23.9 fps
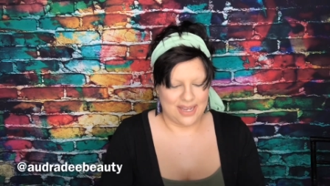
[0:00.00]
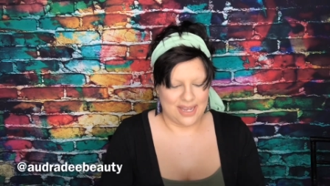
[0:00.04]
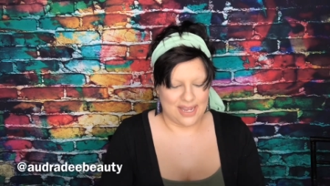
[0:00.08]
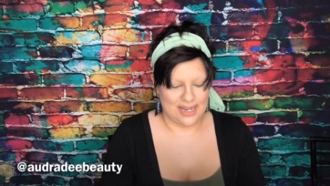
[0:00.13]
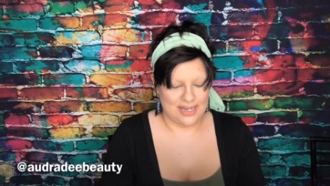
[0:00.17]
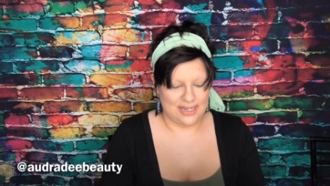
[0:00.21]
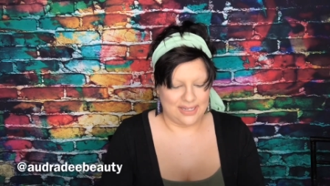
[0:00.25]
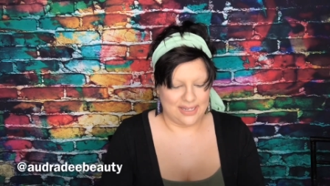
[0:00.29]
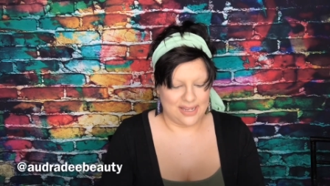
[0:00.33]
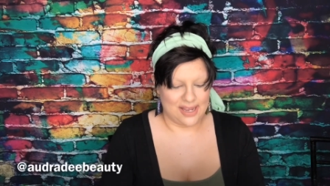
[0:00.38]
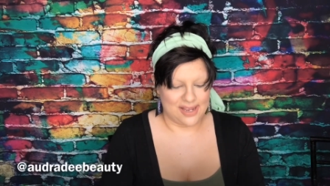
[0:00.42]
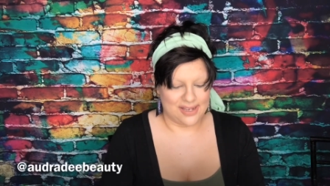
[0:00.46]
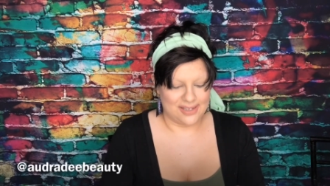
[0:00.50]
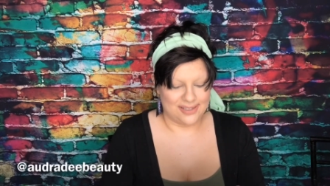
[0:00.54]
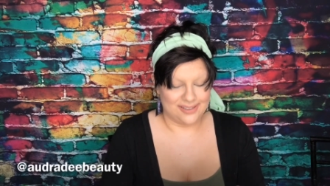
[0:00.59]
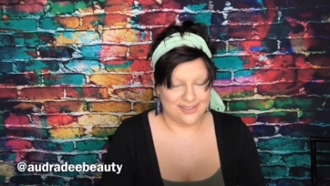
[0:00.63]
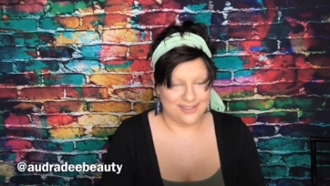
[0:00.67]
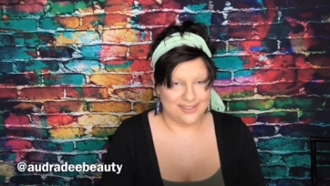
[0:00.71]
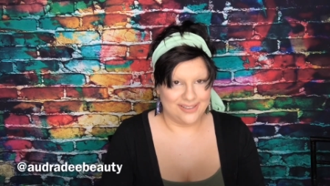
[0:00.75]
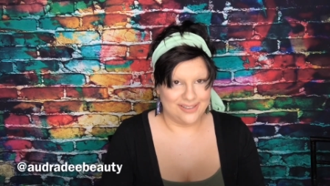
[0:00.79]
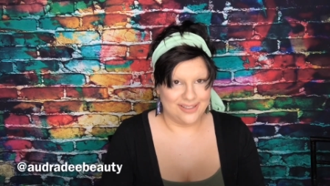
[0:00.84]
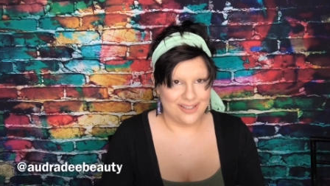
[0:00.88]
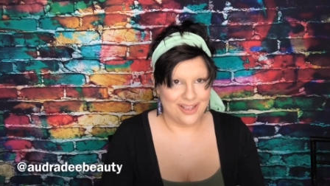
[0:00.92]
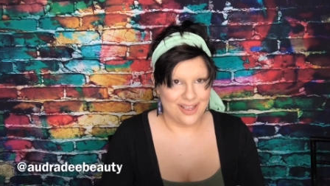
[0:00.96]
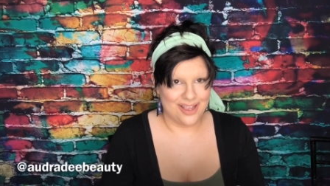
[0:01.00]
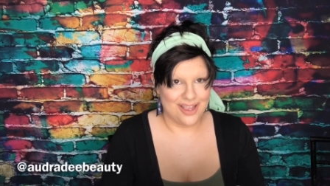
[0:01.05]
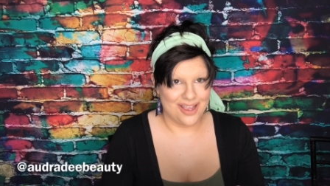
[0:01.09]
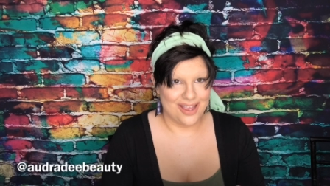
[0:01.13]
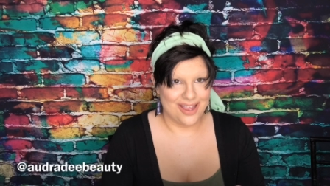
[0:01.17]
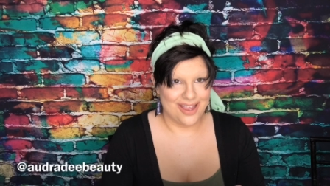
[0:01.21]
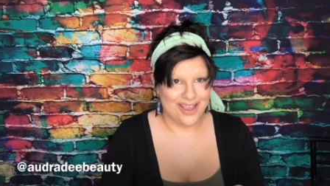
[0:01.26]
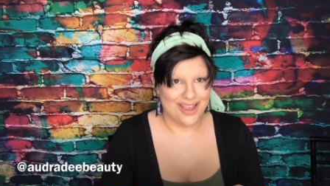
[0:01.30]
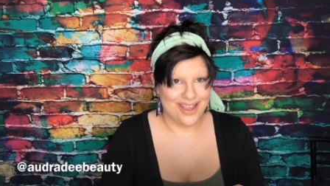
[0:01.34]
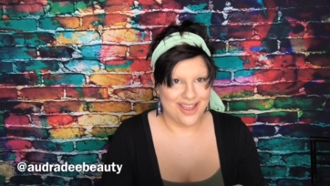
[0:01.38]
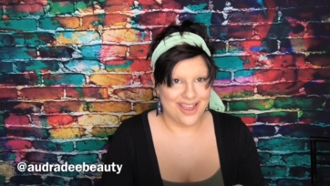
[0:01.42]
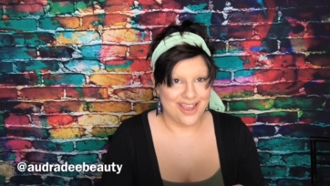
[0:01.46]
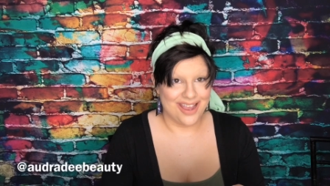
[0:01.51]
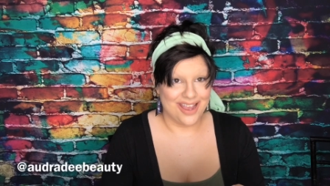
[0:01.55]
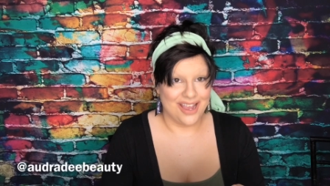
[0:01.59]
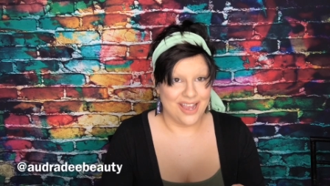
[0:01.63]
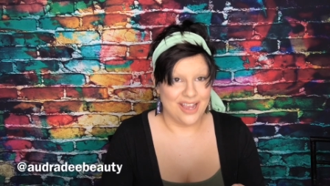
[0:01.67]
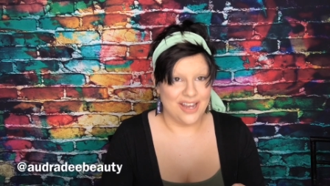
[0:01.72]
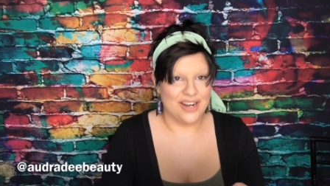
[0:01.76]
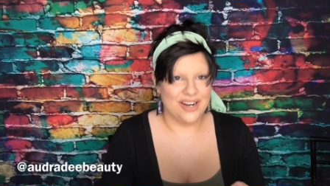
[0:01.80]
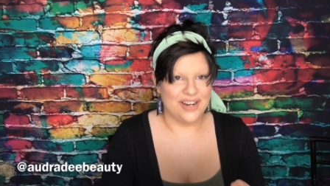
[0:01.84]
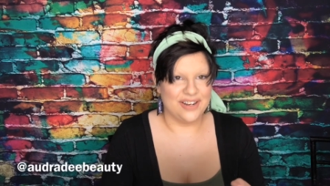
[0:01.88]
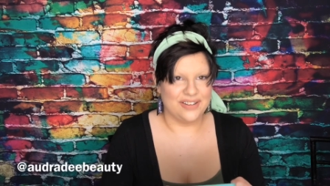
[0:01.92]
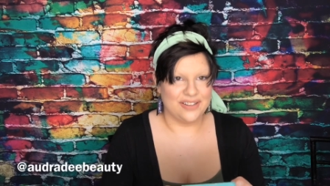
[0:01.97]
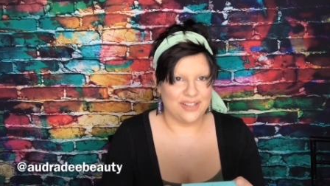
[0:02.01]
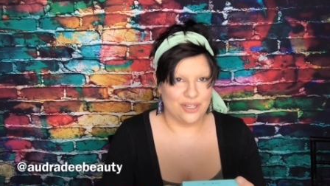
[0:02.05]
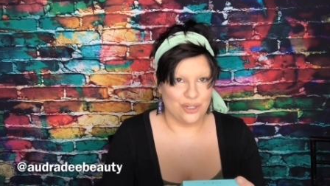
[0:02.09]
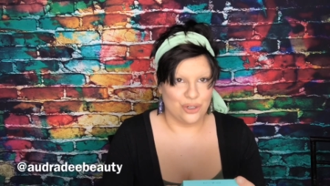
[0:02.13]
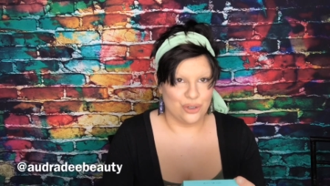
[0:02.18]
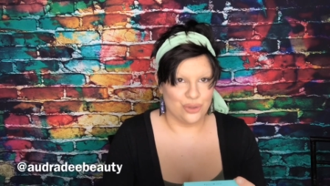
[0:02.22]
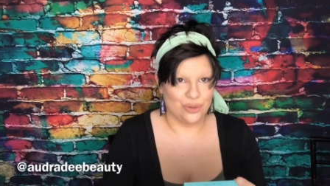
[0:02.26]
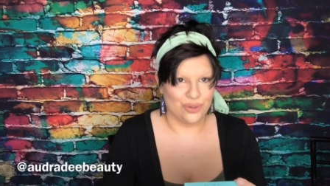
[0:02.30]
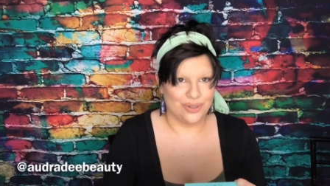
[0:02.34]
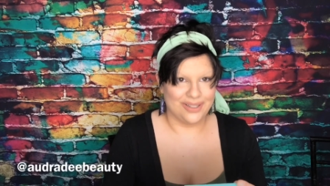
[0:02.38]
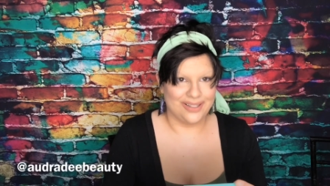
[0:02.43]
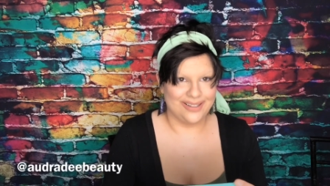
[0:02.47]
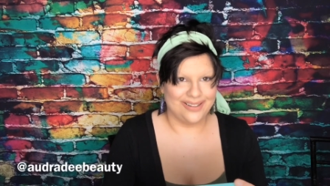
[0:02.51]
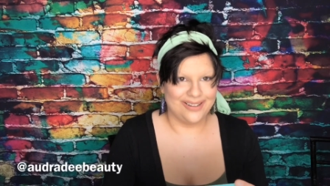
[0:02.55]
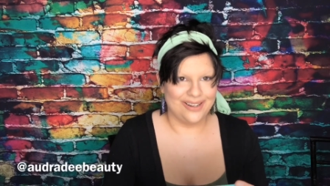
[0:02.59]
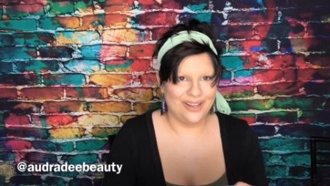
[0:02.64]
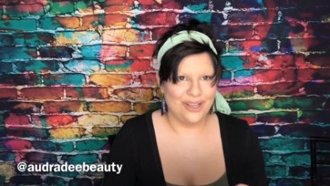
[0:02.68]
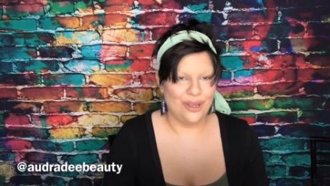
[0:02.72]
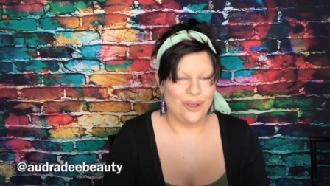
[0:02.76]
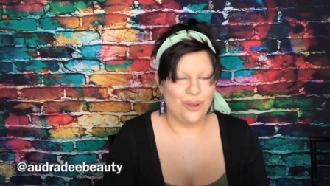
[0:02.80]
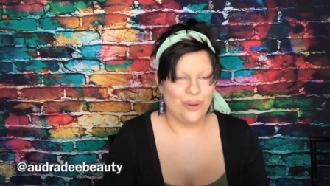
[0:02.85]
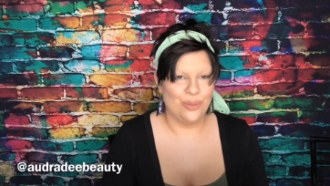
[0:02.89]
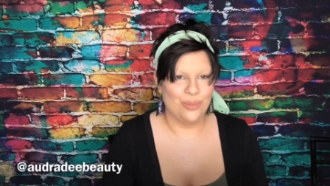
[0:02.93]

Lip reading: And yes, it is a green